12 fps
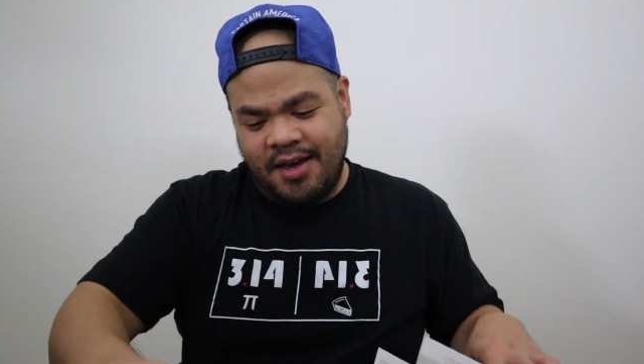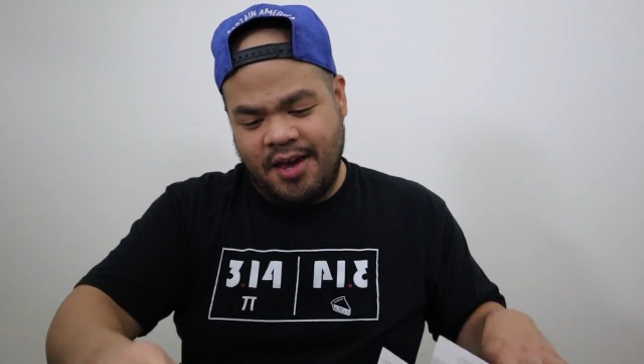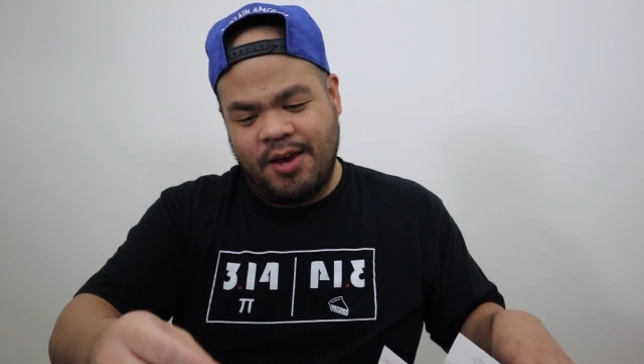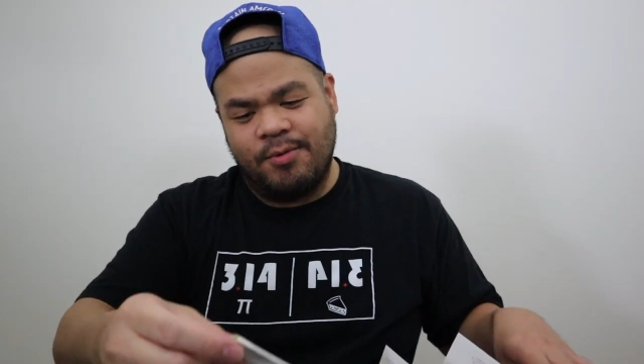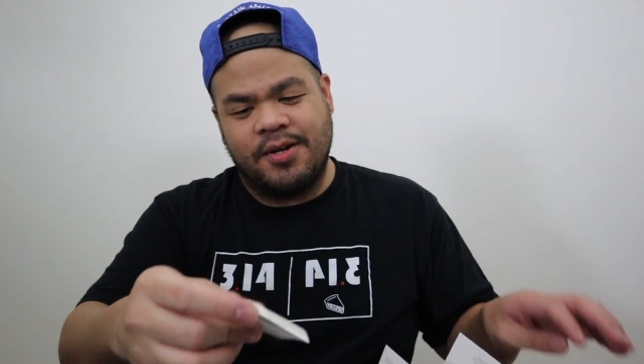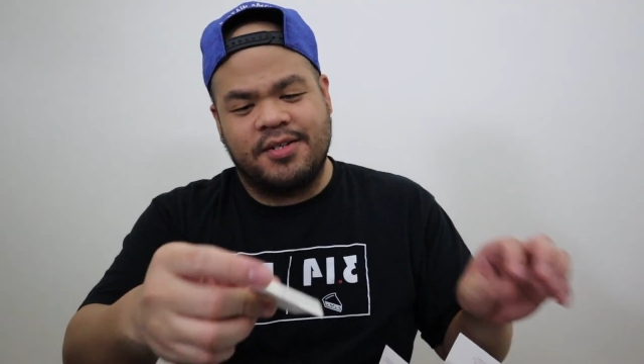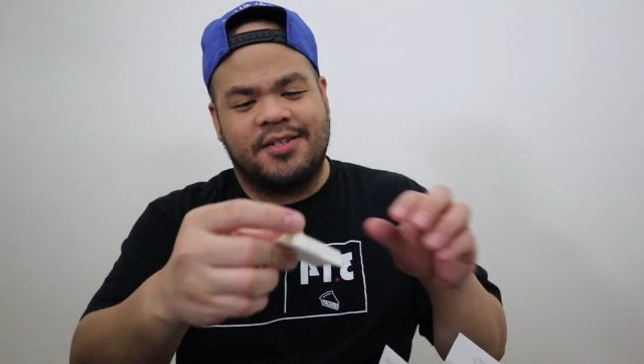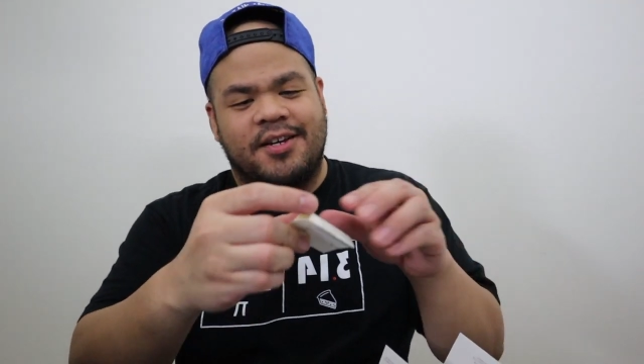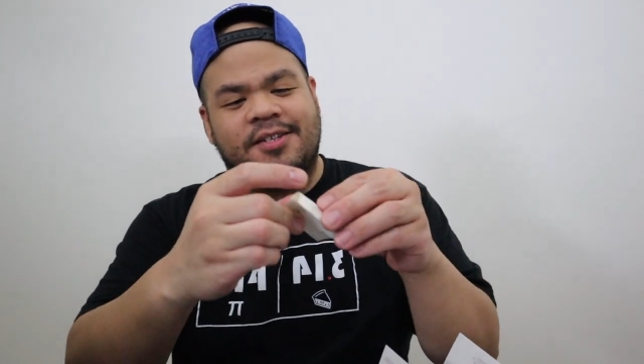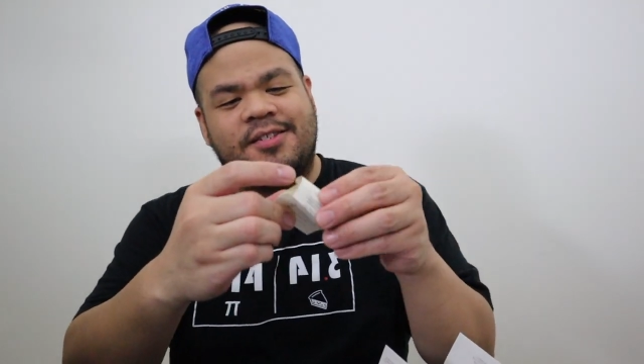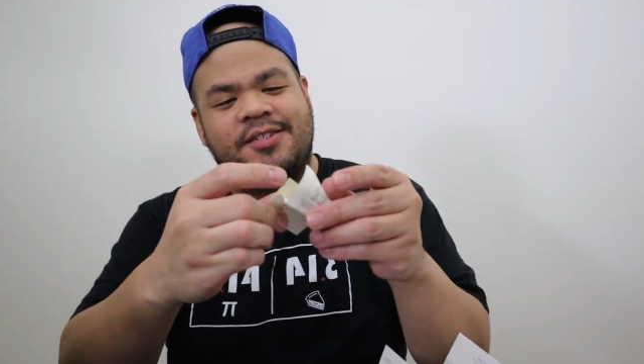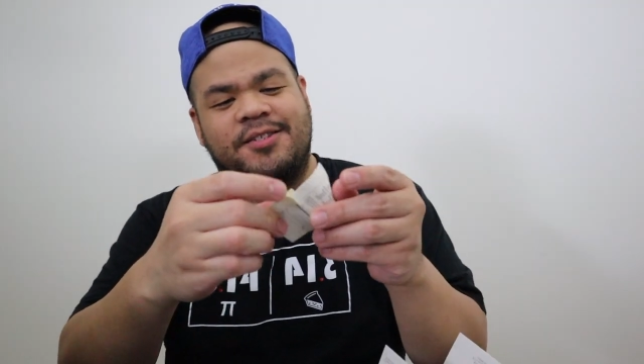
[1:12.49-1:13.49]
And what is
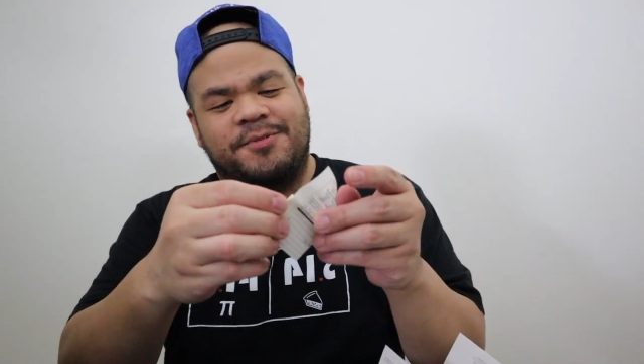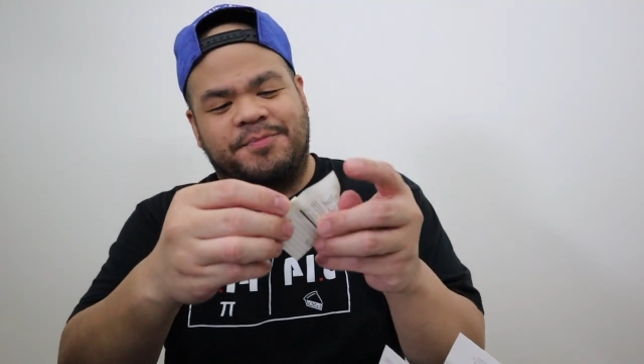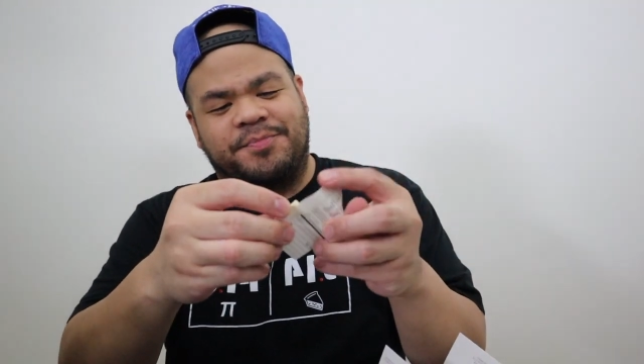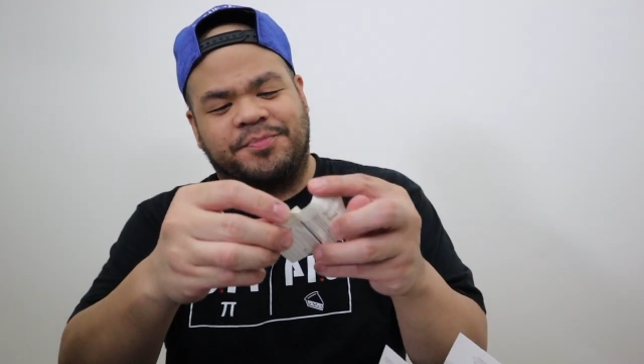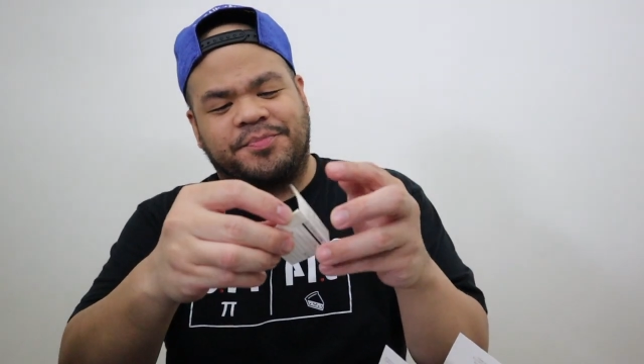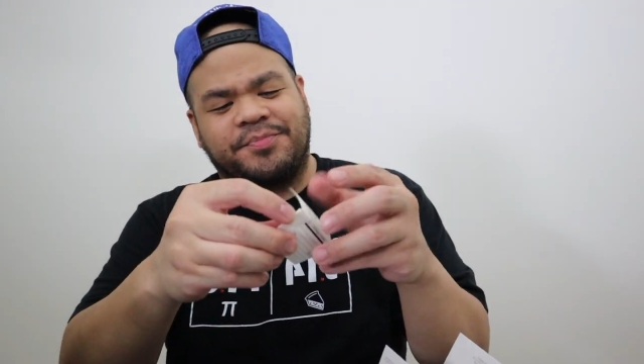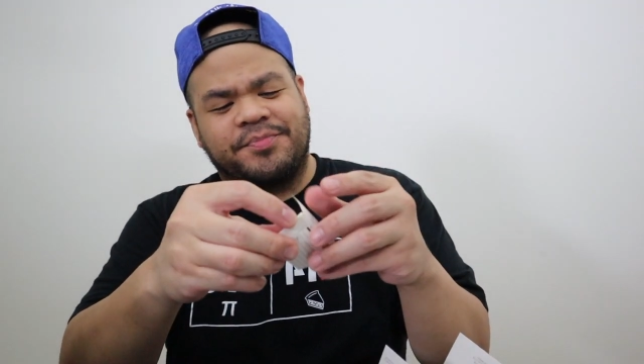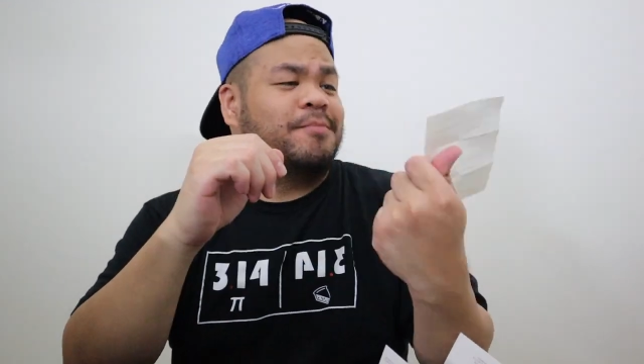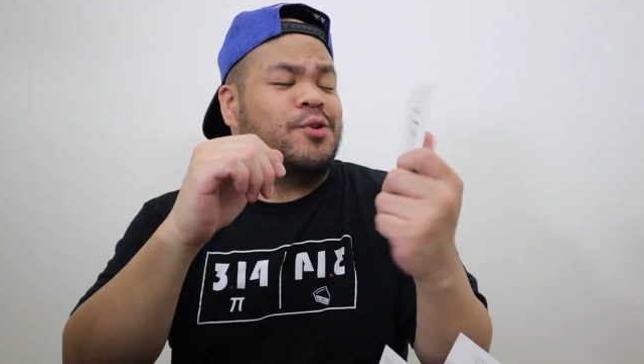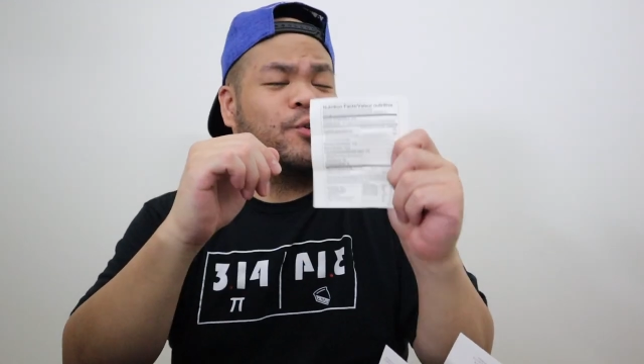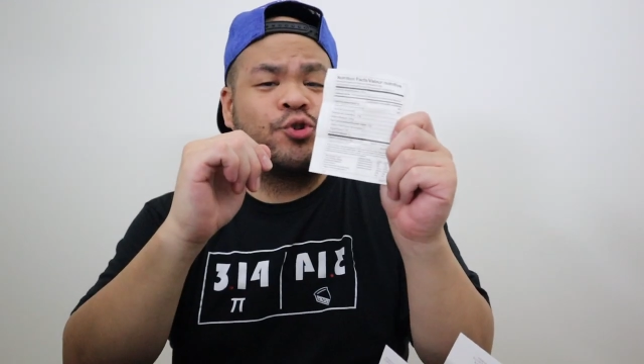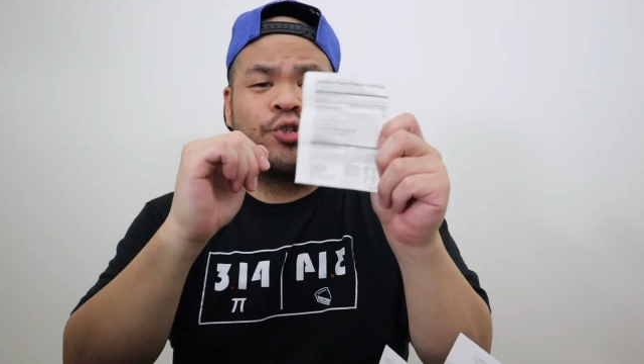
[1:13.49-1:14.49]
this?
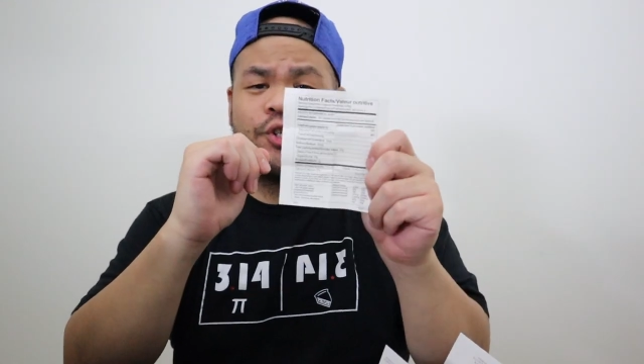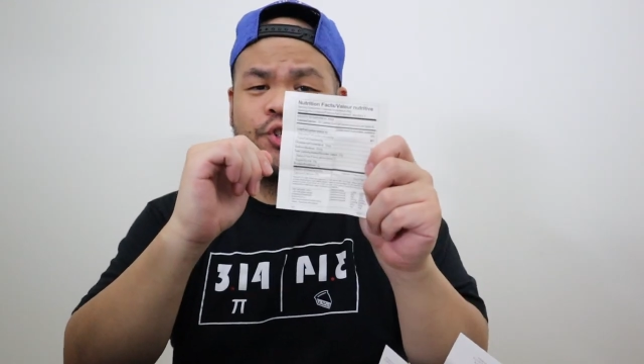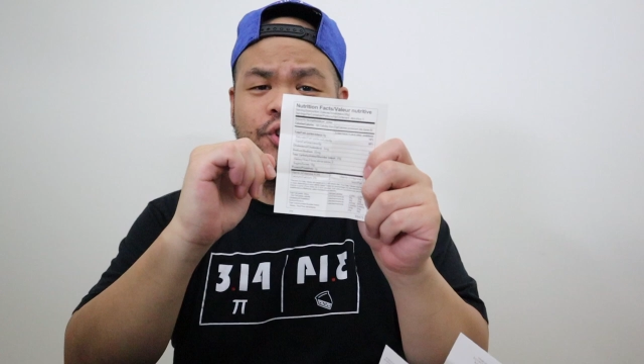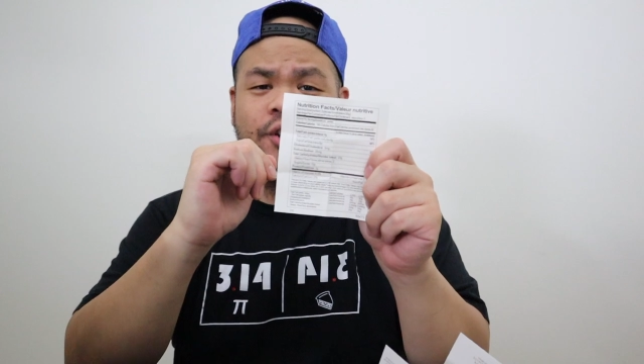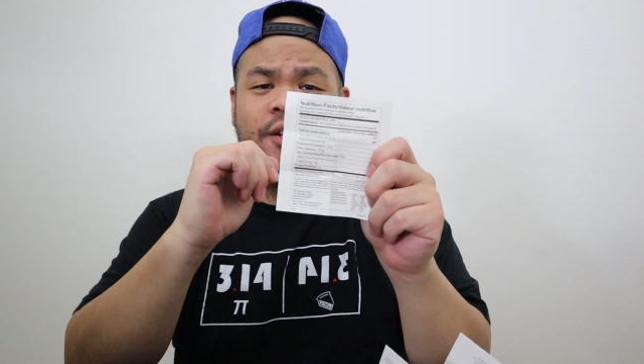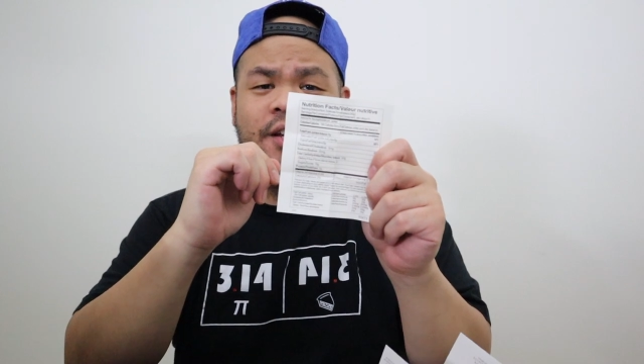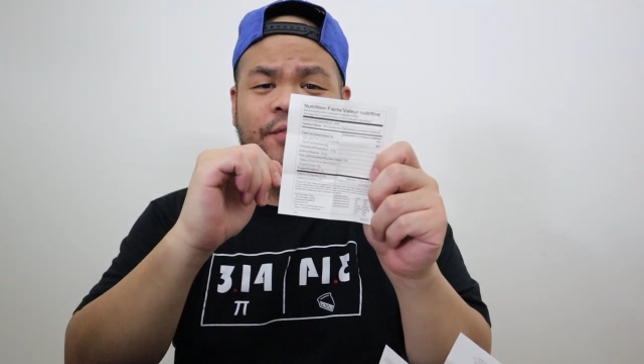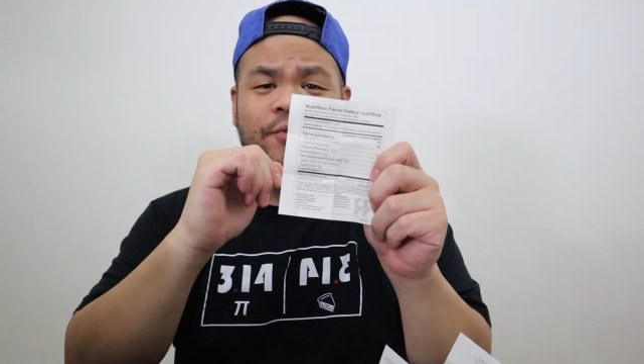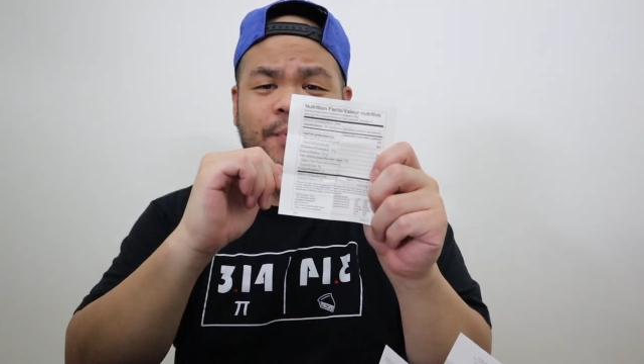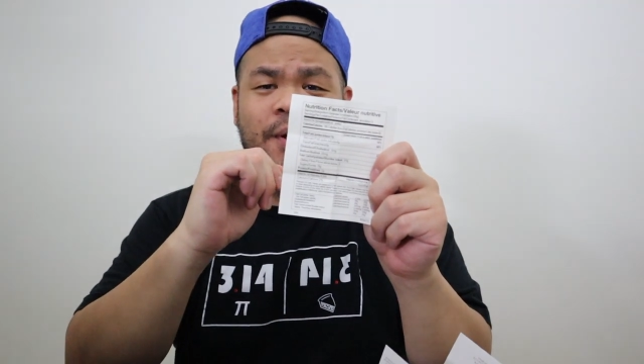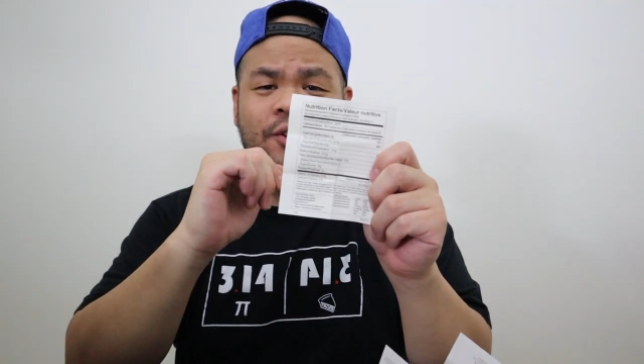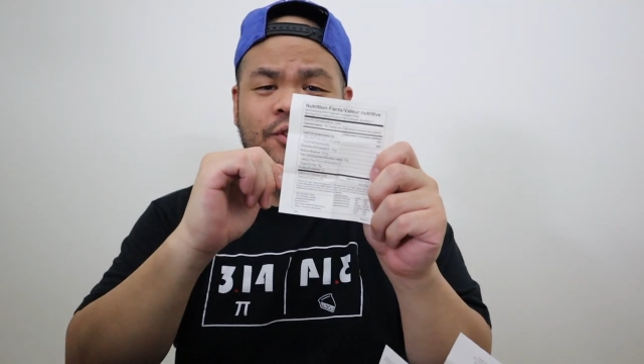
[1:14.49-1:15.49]
Nutrition
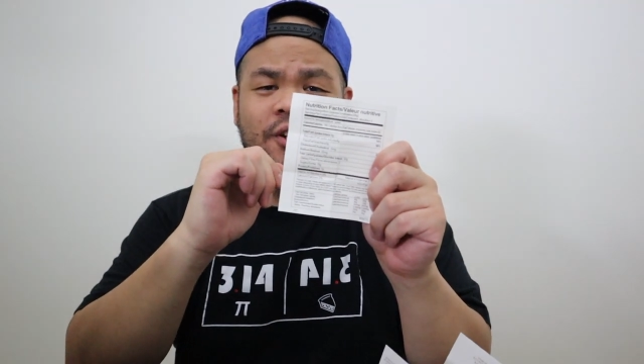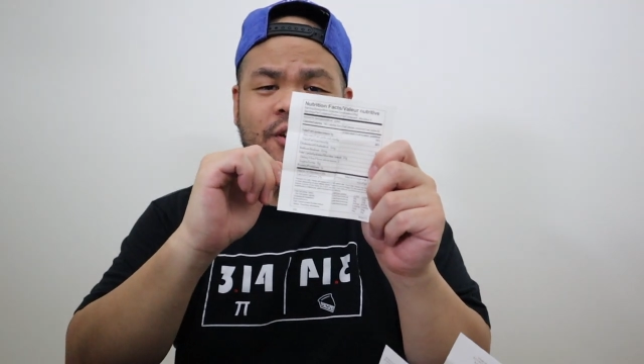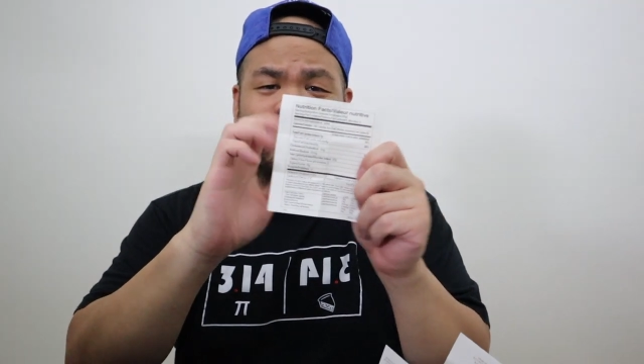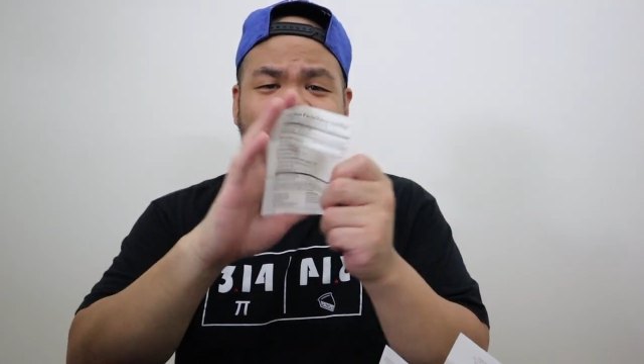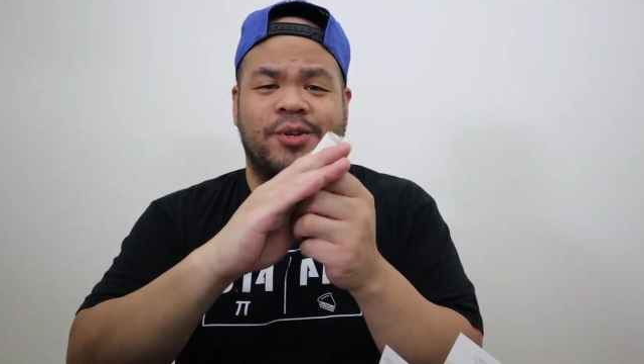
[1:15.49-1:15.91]
information.